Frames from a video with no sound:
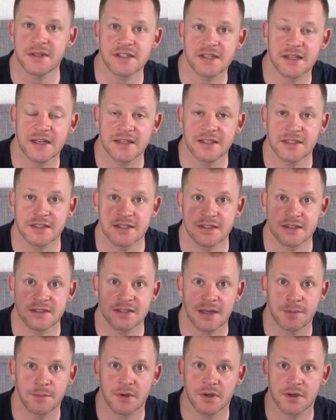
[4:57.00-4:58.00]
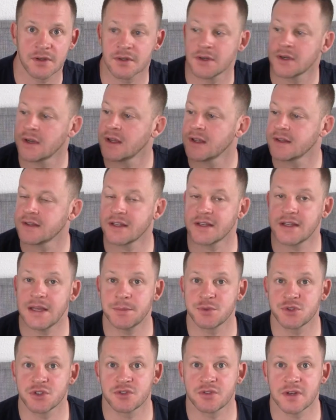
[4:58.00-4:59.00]
insulated tumbler that
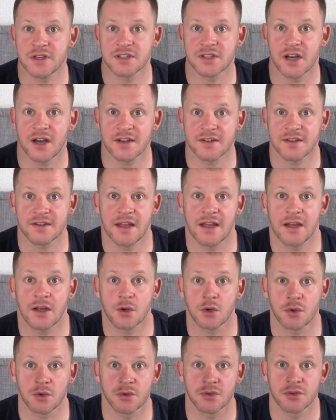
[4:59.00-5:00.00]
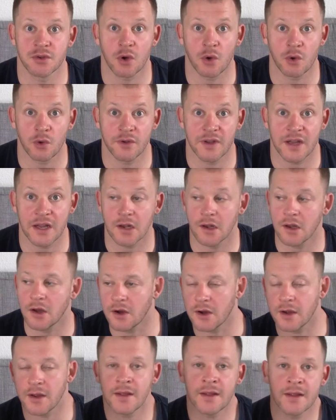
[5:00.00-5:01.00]
keeps your drinks hot and cold all day
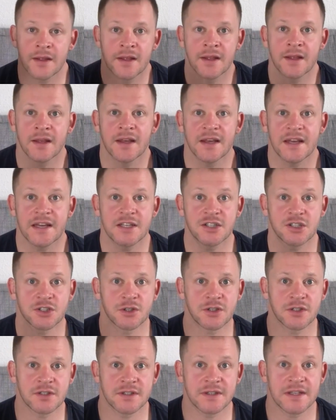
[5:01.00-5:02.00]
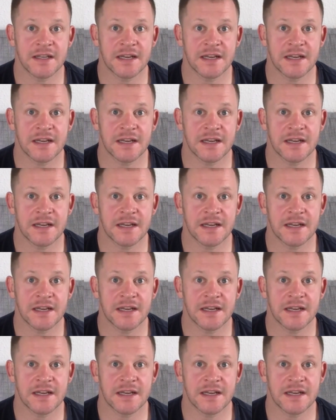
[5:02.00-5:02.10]
long? In short,